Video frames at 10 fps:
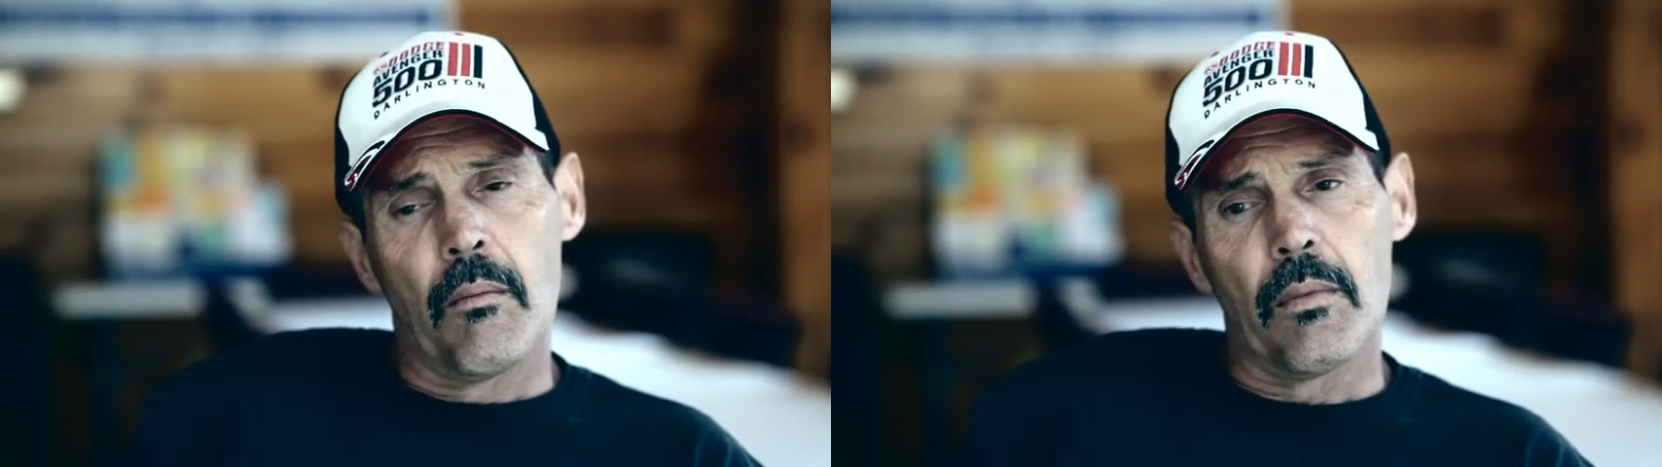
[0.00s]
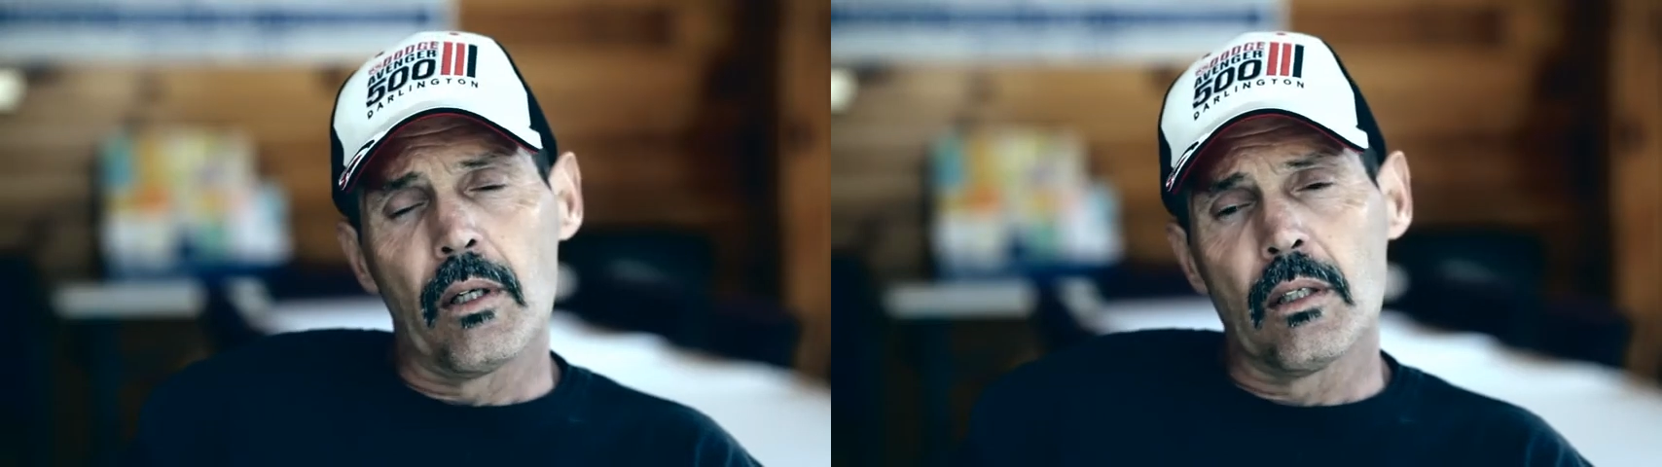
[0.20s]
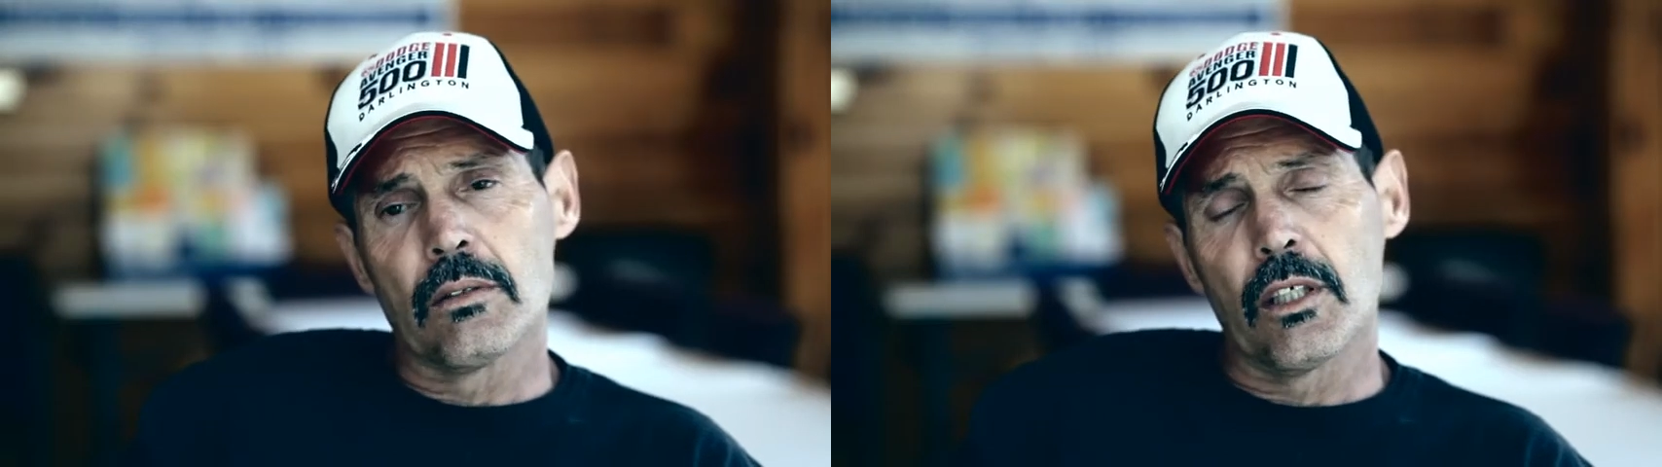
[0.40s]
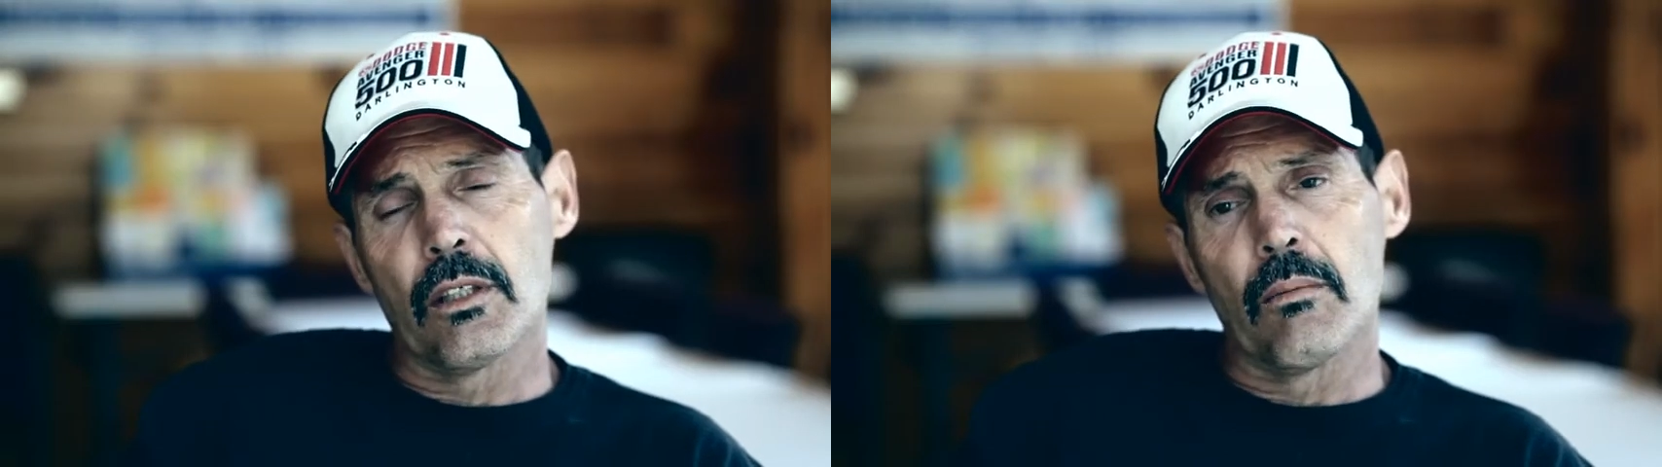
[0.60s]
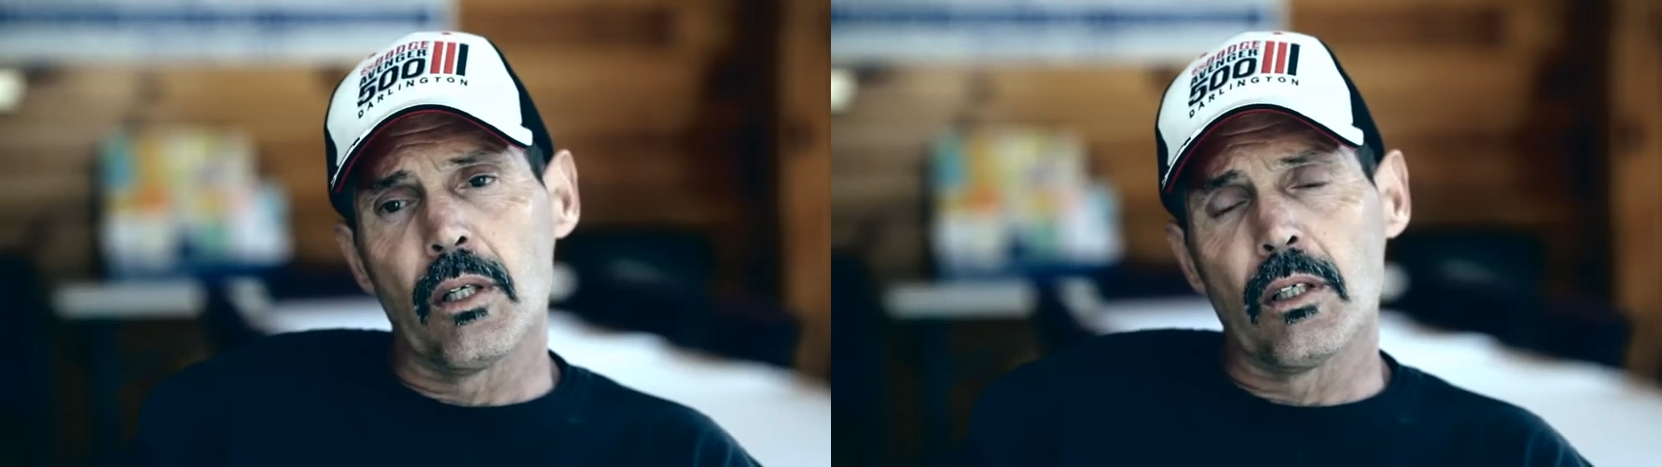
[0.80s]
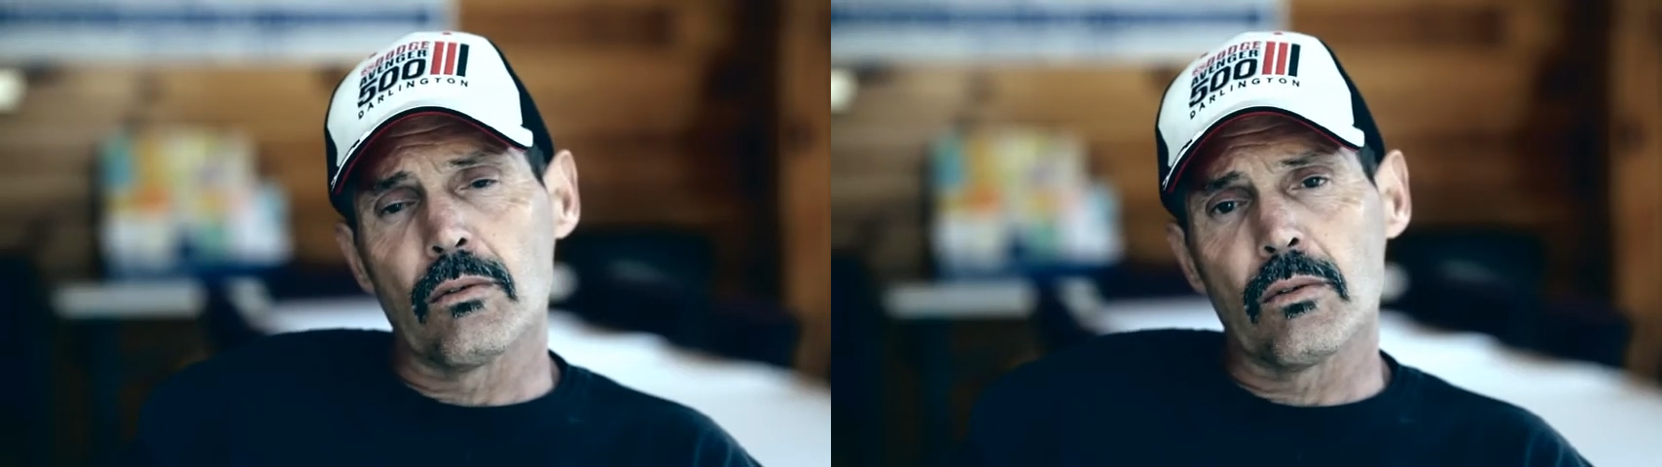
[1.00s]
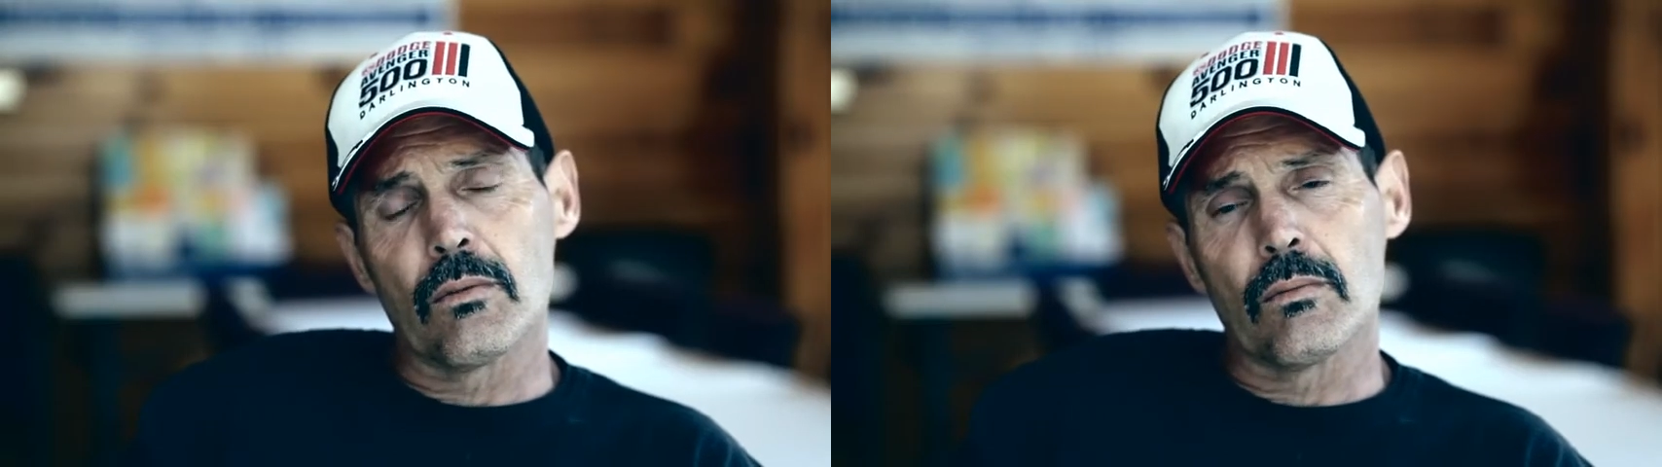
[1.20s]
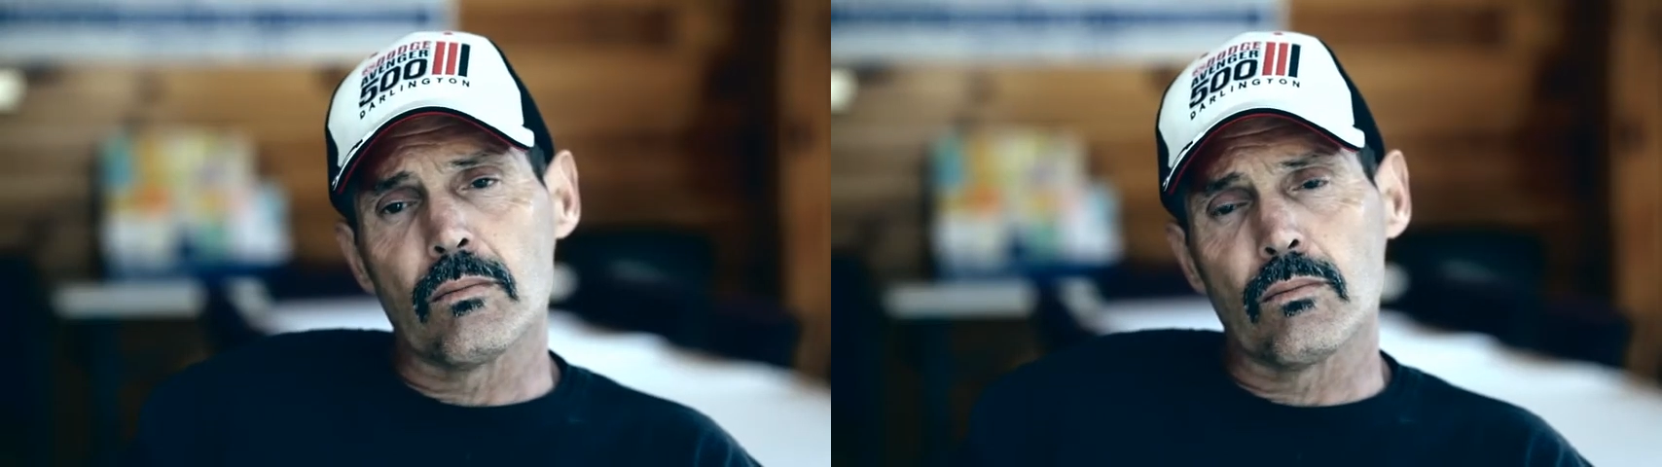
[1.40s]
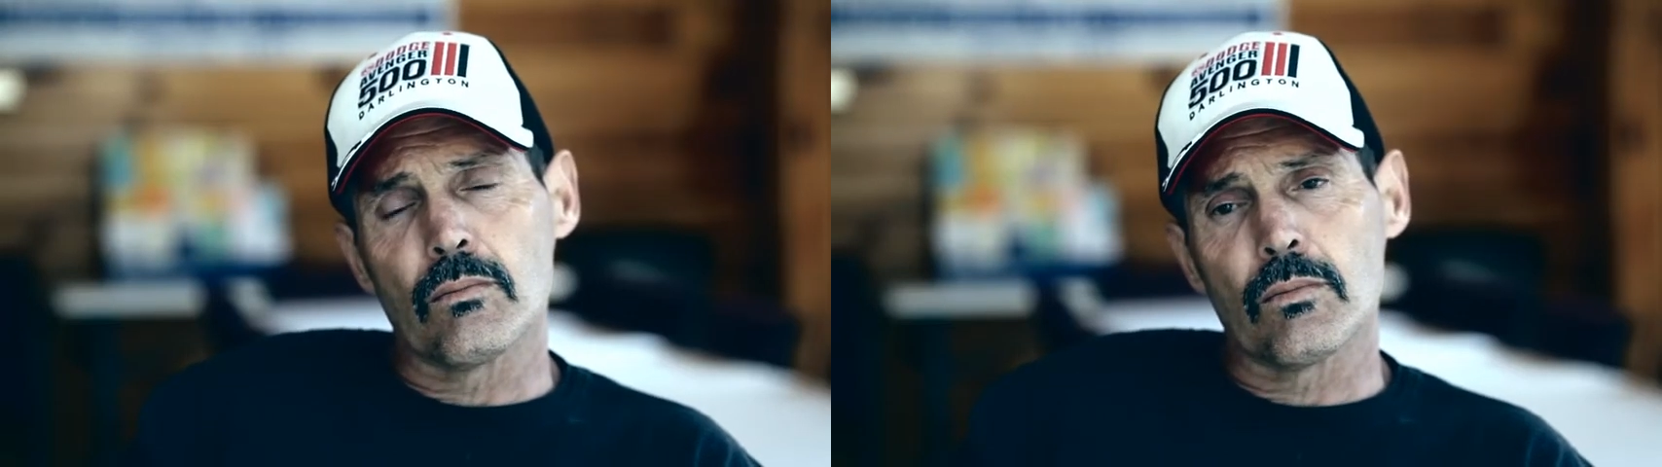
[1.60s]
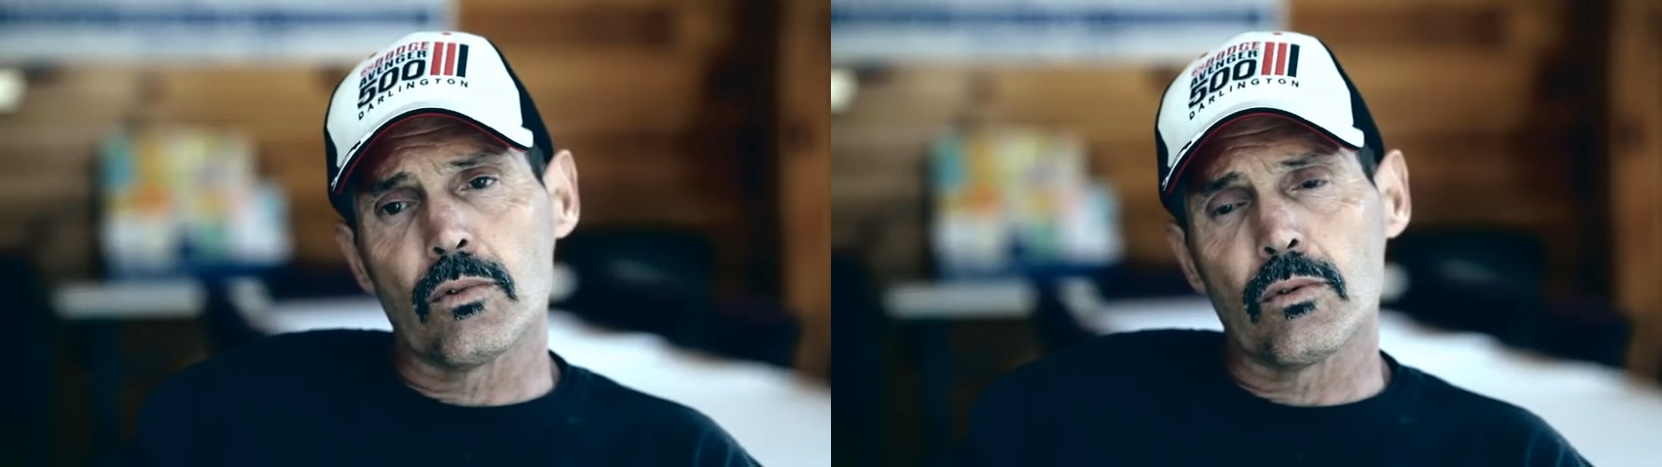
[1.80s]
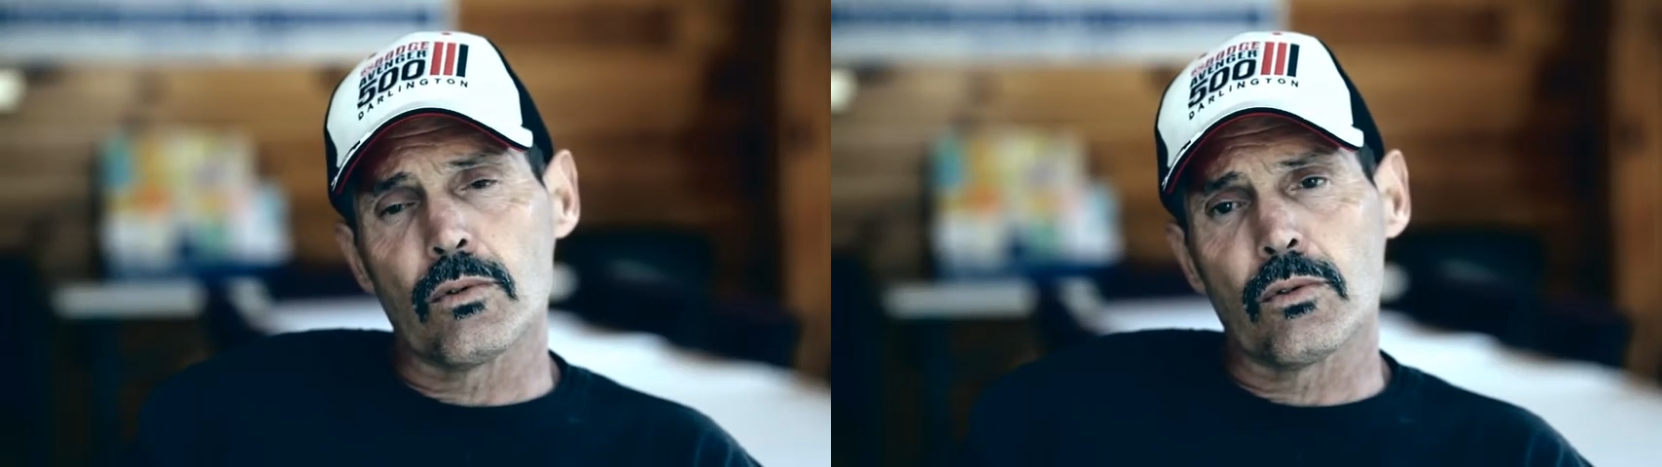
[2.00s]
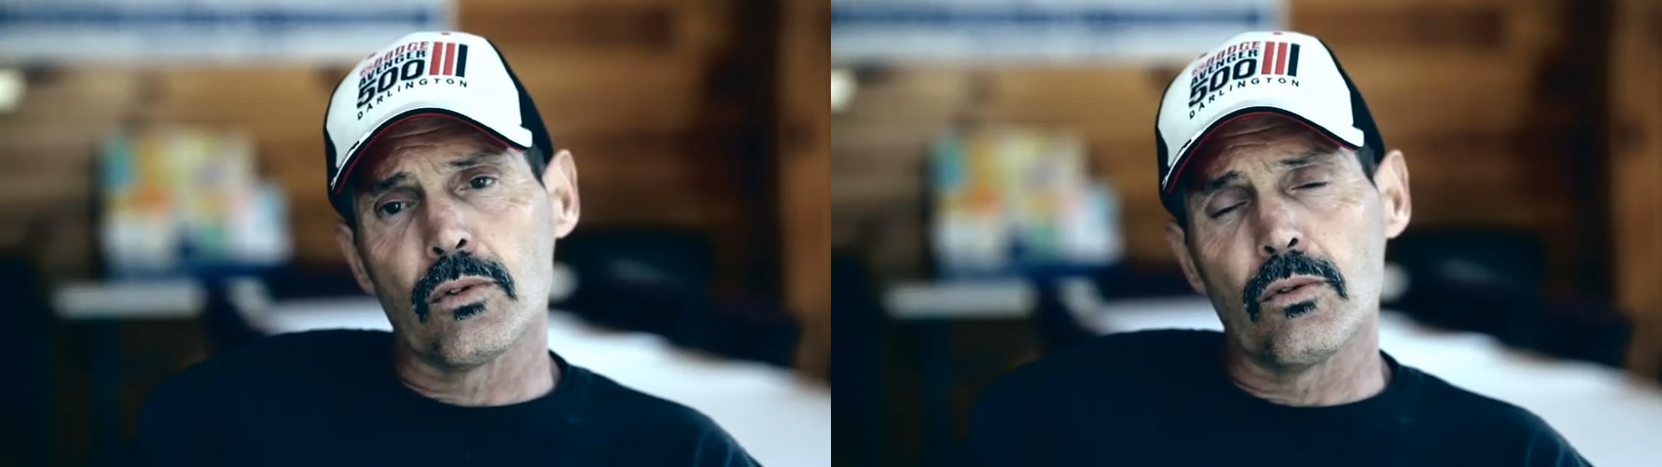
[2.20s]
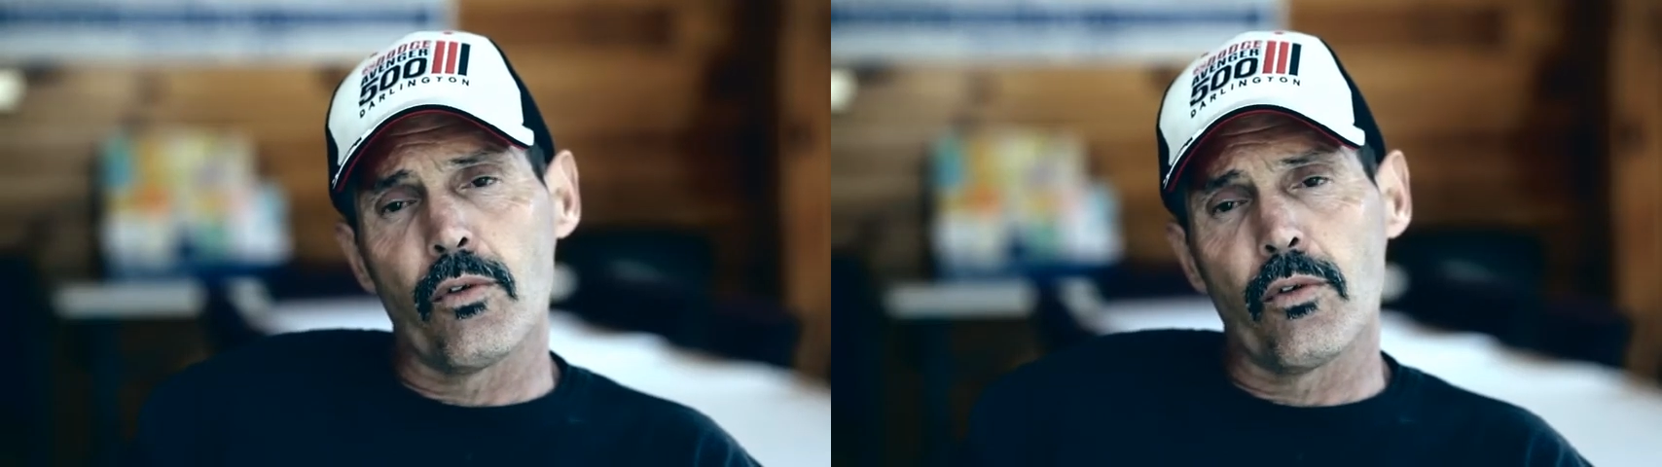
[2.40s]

man, I was eating about 200